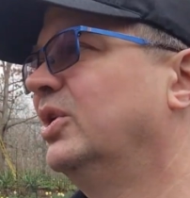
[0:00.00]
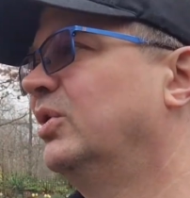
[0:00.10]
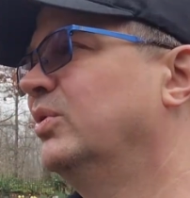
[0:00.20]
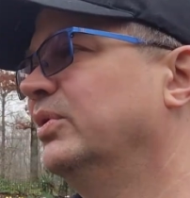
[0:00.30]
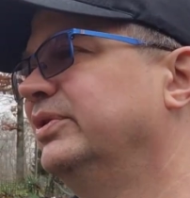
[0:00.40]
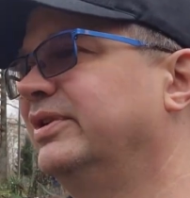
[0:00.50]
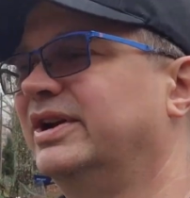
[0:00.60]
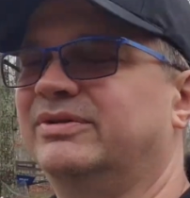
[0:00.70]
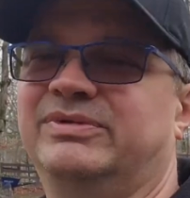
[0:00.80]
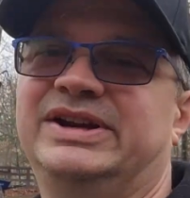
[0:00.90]
or you're going
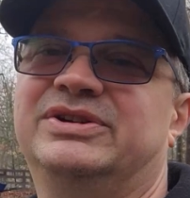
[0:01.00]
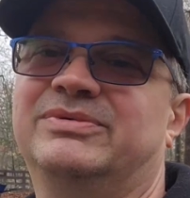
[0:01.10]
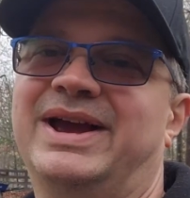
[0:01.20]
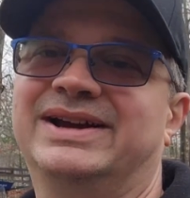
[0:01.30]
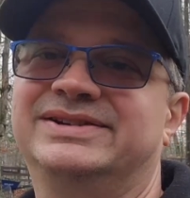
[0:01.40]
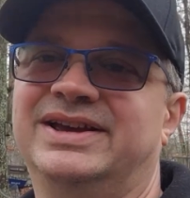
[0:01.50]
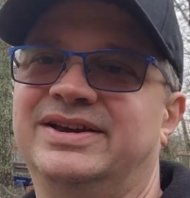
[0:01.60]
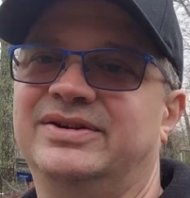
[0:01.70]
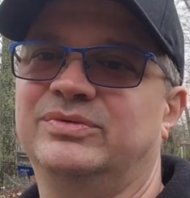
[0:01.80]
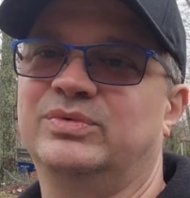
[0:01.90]
to redirect
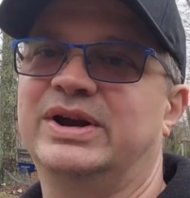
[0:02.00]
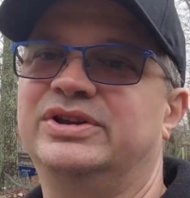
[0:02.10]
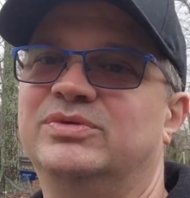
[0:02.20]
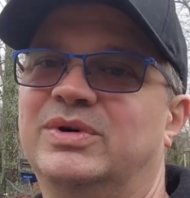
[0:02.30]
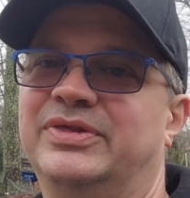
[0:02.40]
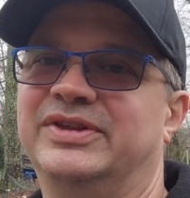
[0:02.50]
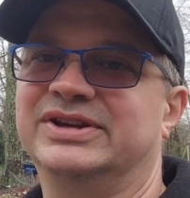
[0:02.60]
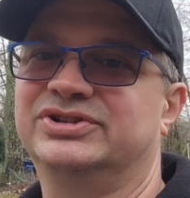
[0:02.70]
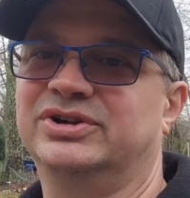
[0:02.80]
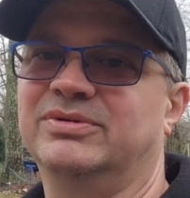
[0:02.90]
where you want
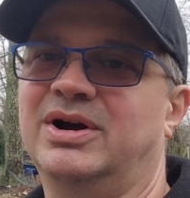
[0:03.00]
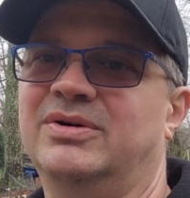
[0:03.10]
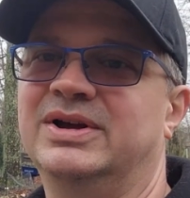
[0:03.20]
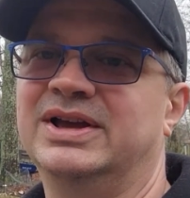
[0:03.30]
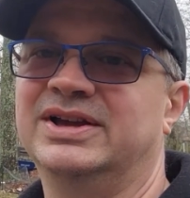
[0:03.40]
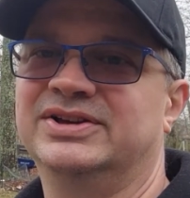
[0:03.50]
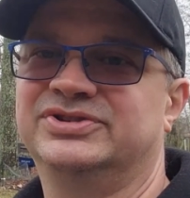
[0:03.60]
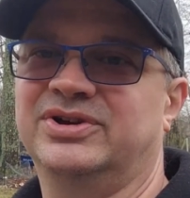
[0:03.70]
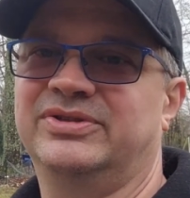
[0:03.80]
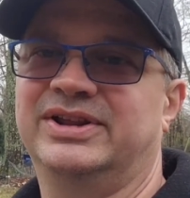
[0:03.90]
things to grow
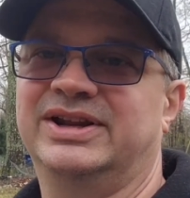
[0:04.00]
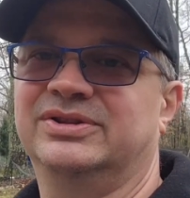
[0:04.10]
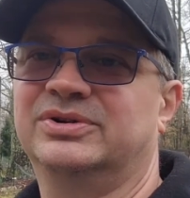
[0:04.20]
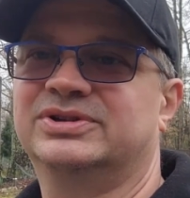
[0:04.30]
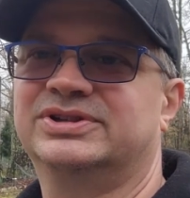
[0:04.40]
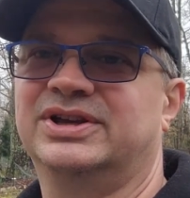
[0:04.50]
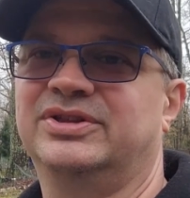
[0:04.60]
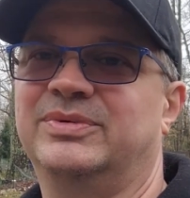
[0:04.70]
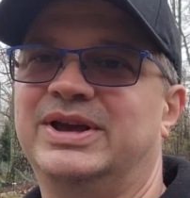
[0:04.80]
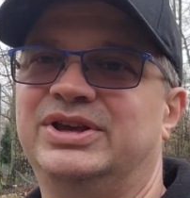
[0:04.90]
so that it looks
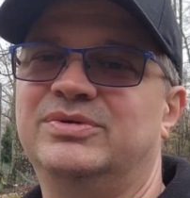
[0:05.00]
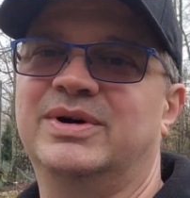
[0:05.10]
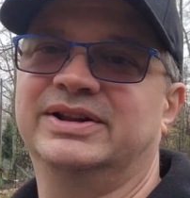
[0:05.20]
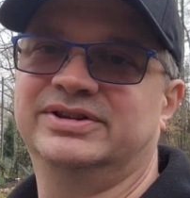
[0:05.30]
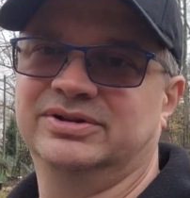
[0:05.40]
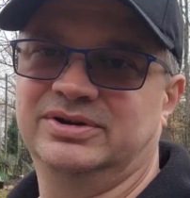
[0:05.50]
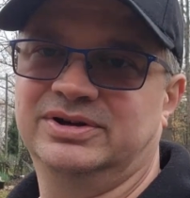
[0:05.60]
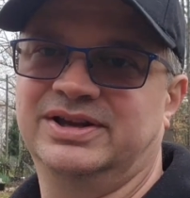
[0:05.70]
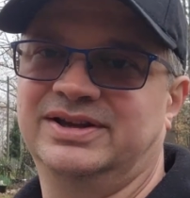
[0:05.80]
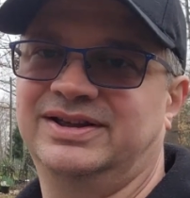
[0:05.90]
the way you want it to
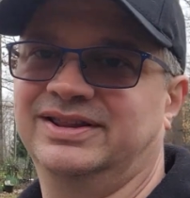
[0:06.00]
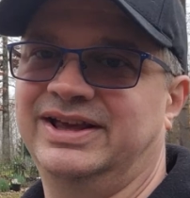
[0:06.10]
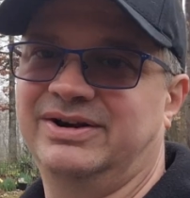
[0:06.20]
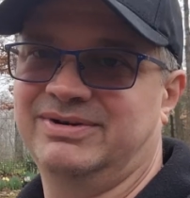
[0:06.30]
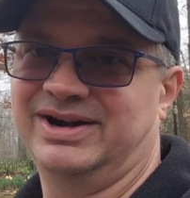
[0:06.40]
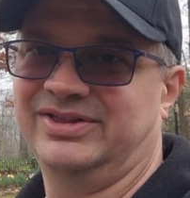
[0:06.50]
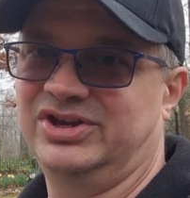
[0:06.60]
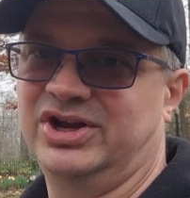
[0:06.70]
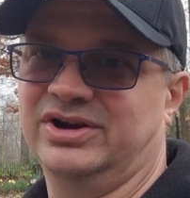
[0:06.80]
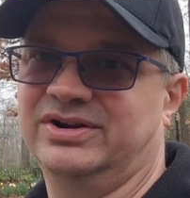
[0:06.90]
look later on in the
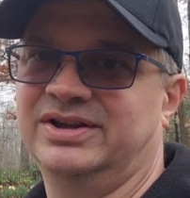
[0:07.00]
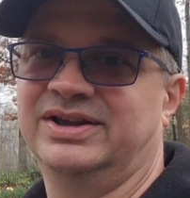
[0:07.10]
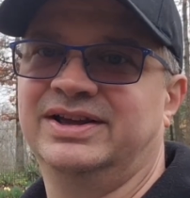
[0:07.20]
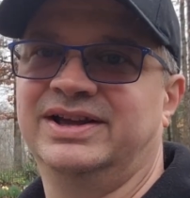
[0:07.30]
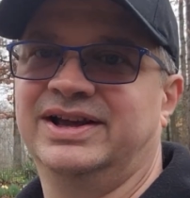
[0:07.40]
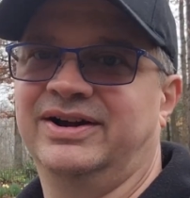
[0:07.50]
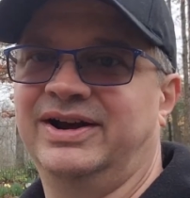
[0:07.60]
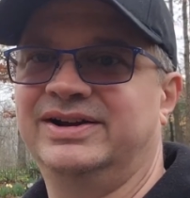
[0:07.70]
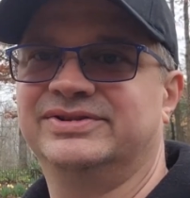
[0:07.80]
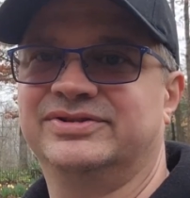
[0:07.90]
year. All
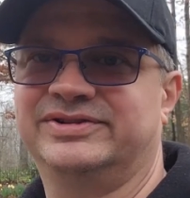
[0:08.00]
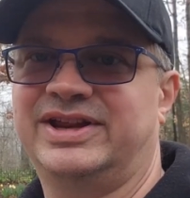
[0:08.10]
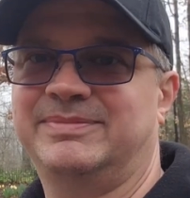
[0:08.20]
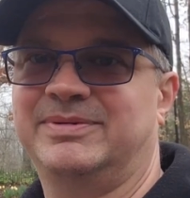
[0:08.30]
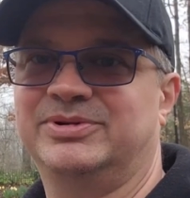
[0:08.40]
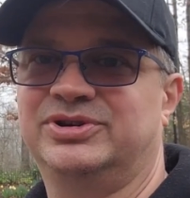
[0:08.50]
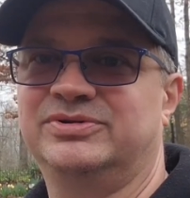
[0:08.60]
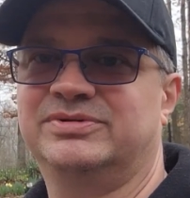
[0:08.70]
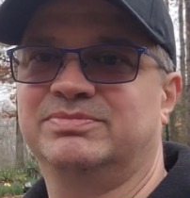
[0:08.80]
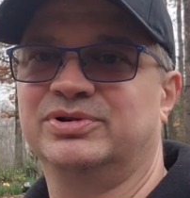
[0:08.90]
right, so step number 2
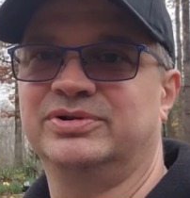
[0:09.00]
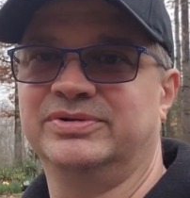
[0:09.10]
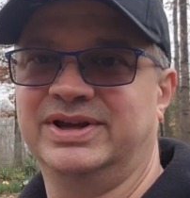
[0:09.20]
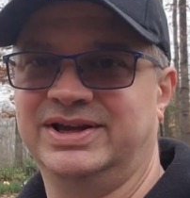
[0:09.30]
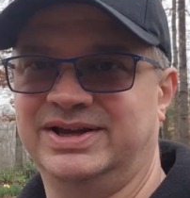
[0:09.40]
is prune.